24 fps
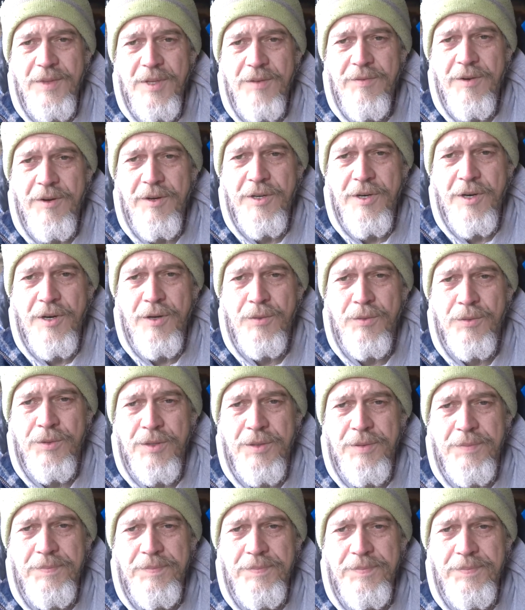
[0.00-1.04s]
very cold
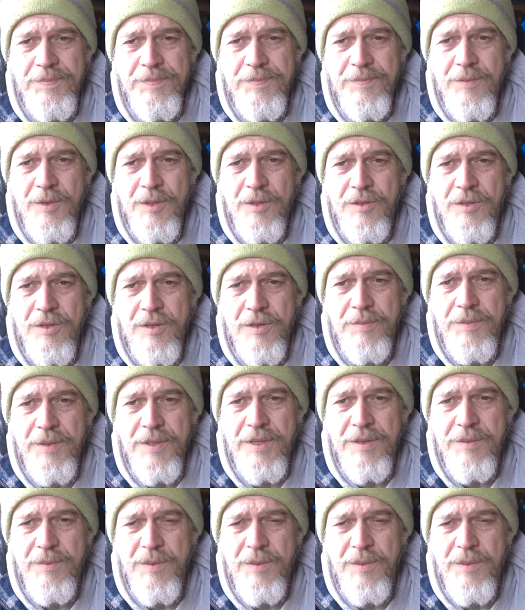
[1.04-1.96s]
for the time of year.